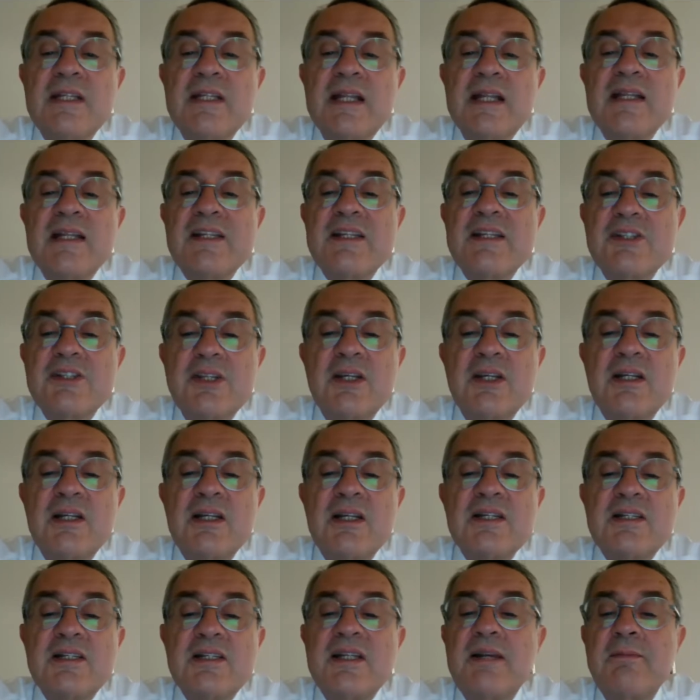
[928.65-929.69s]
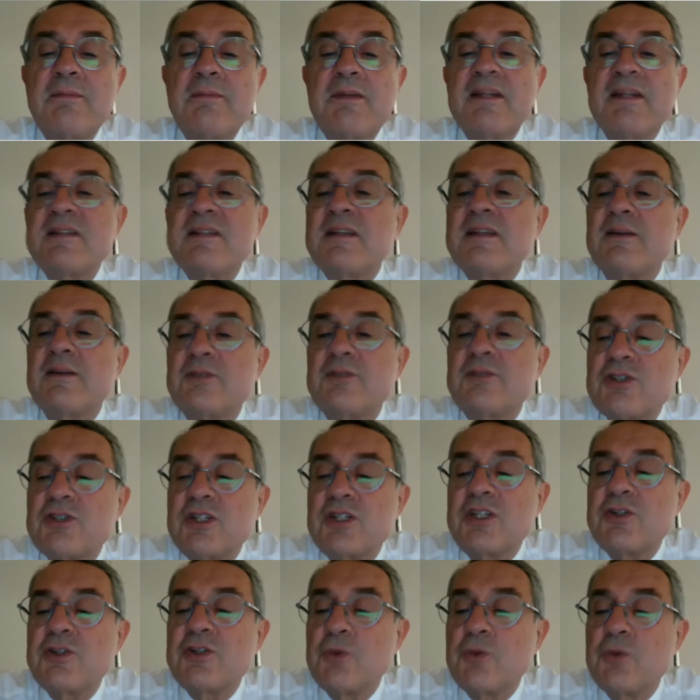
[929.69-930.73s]
and you see that as early as 10 months
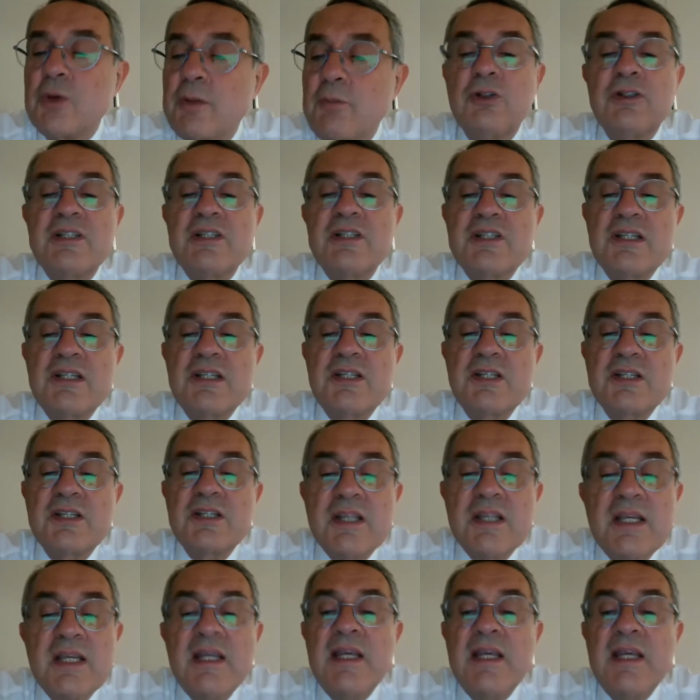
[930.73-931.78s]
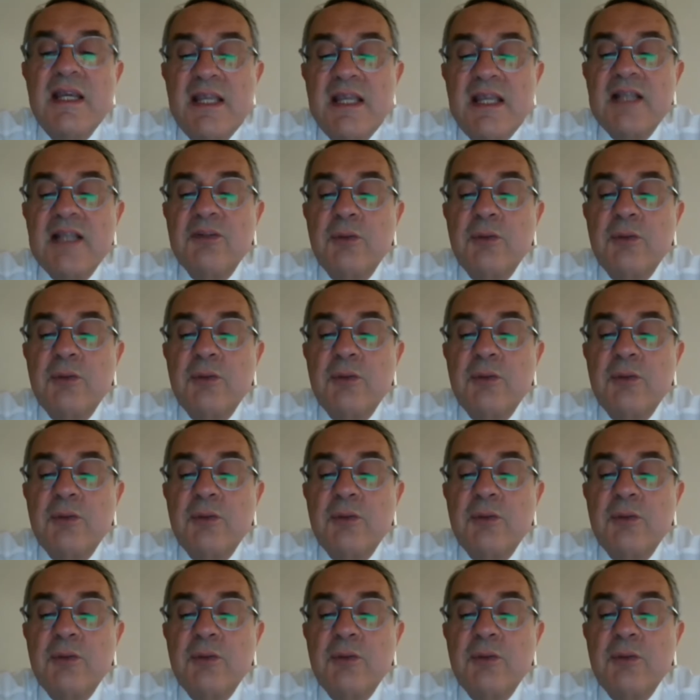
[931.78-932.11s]
after surgery, we removed all the stitches.